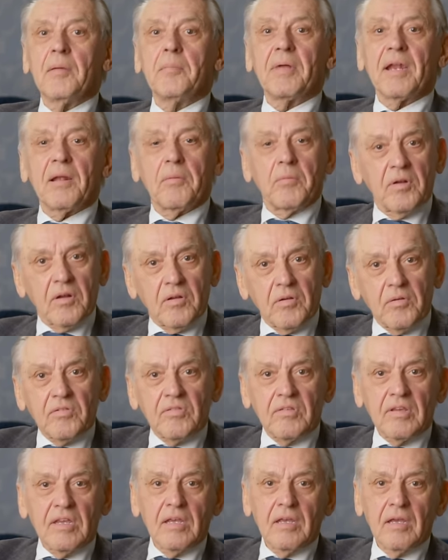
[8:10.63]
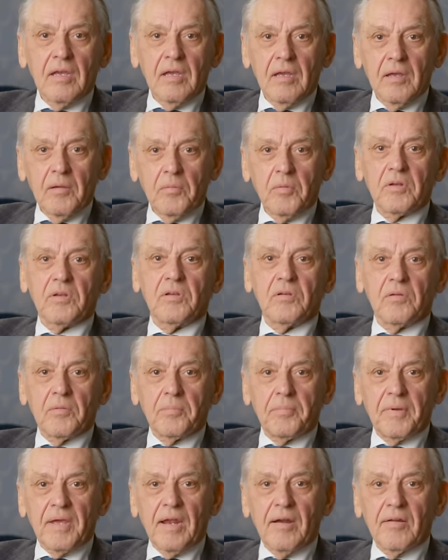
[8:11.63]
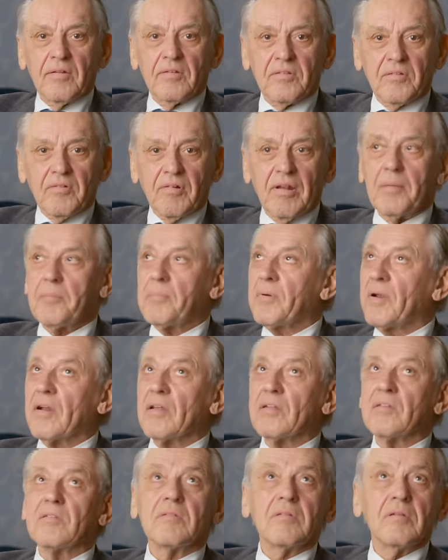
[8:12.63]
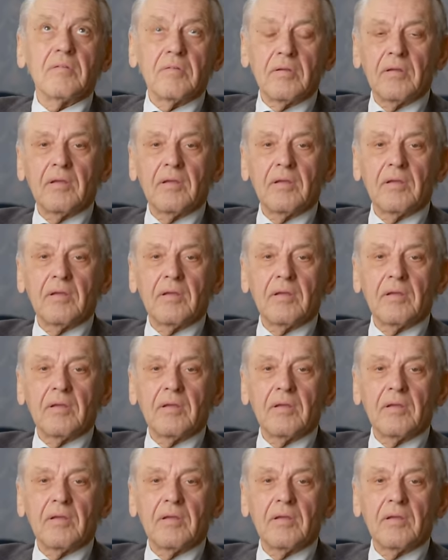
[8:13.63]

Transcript: but I want to go see what your parents, grandparents,